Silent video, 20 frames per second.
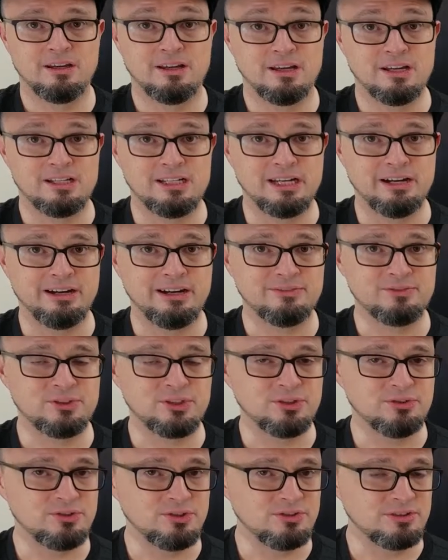Now after
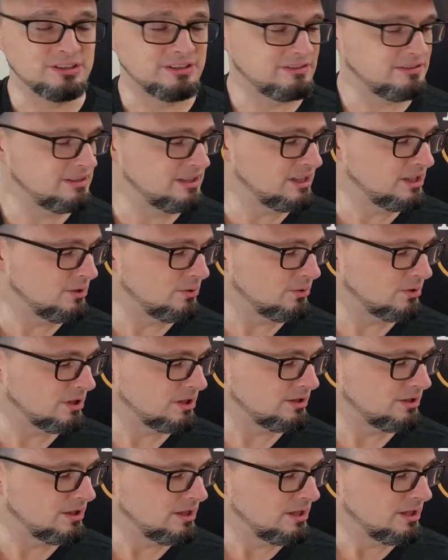you do the C
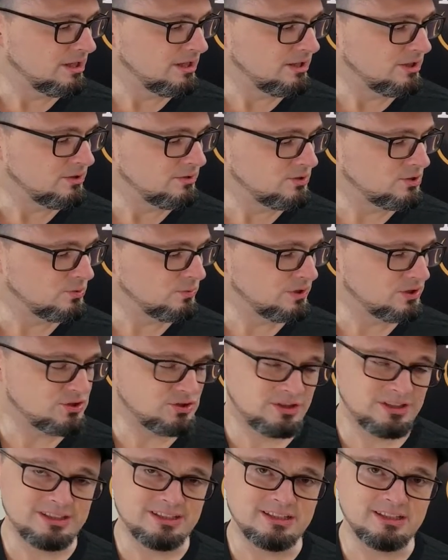chord, you'd switch
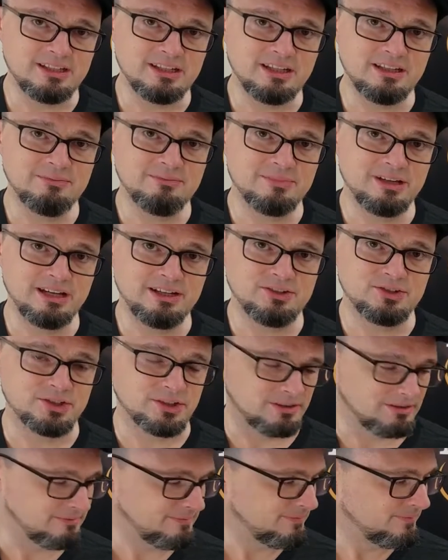to D
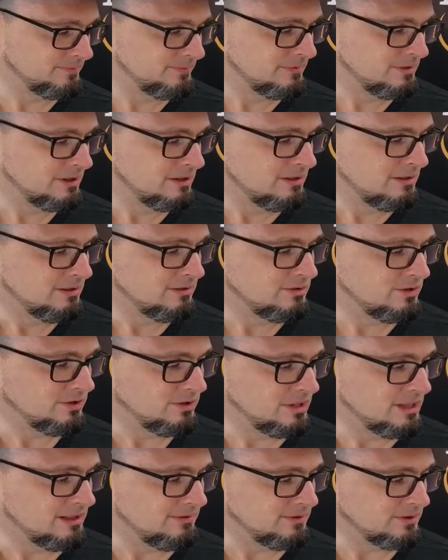major. So
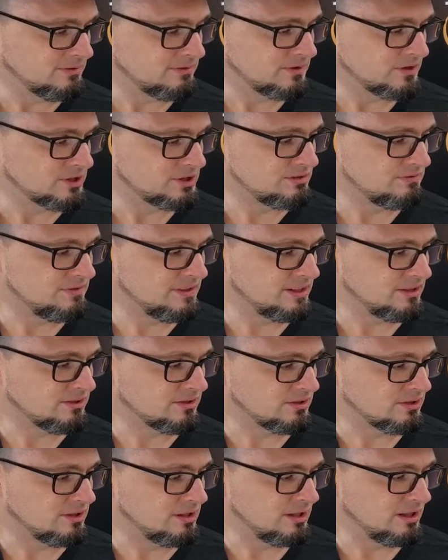you have your first
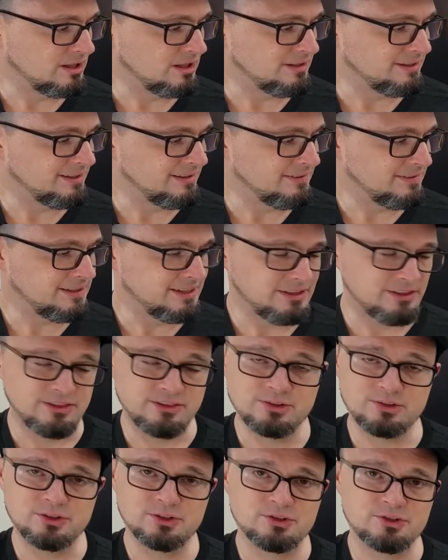finger on the
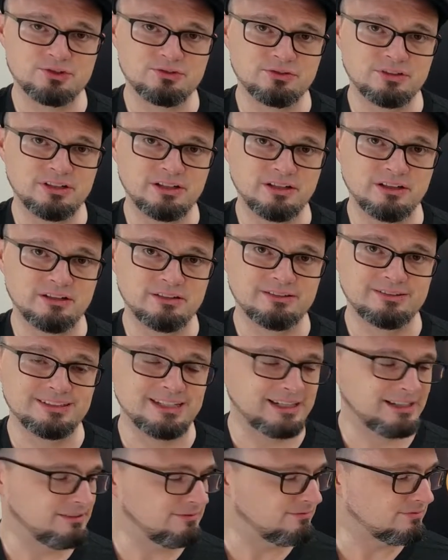third string,
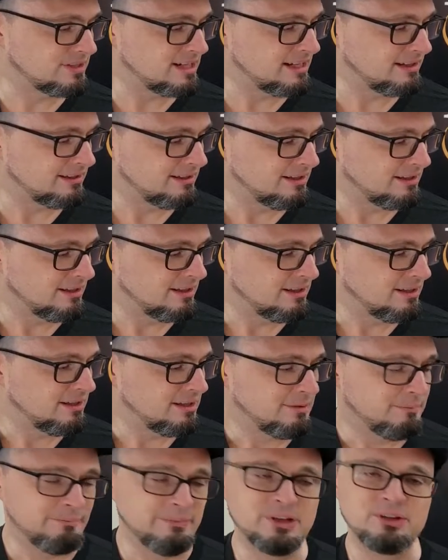second fret,
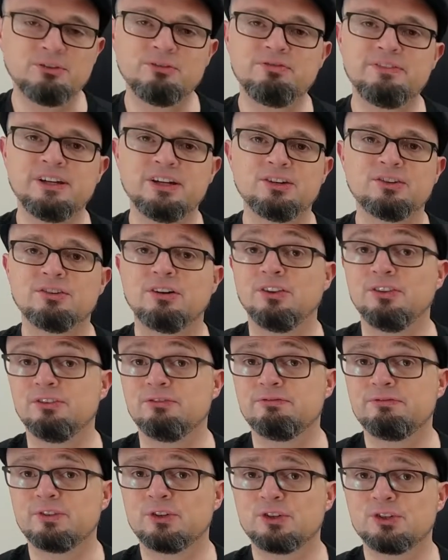middle finger on the
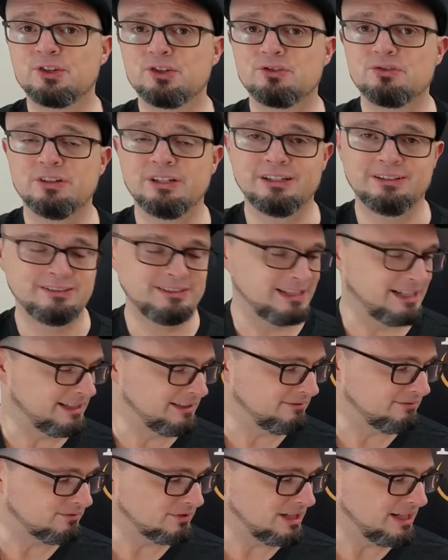first string,
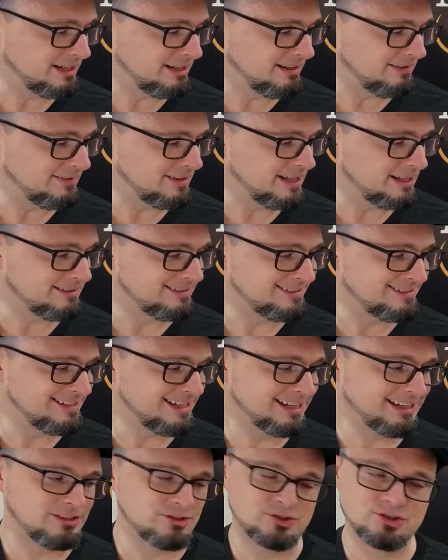second fret, and then
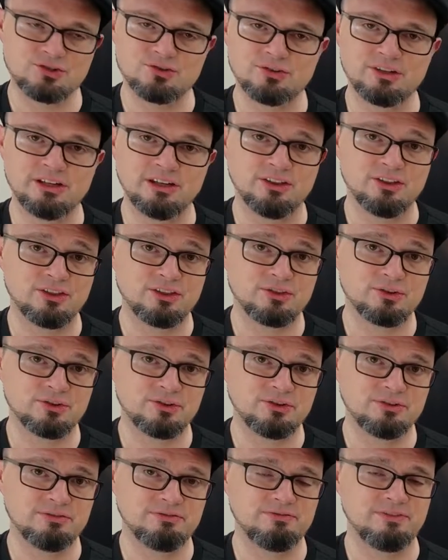second string,
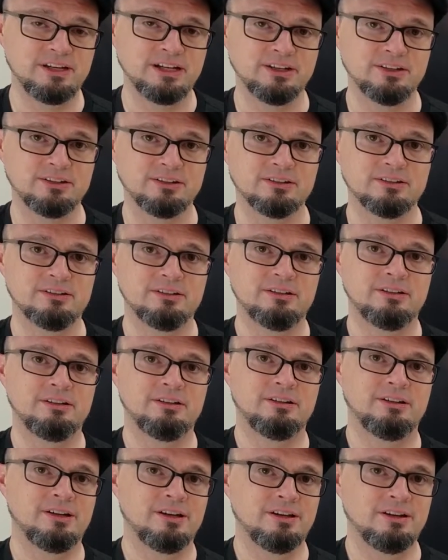third finger
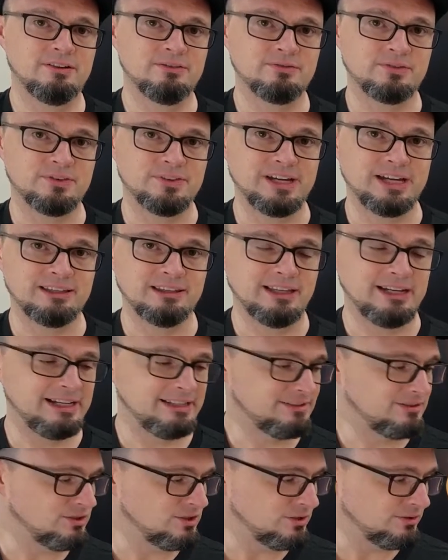for that
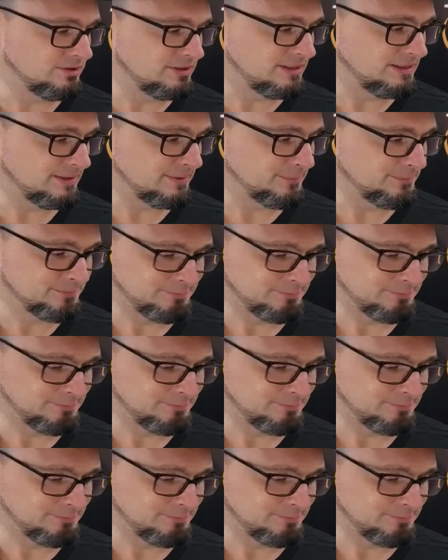last note there.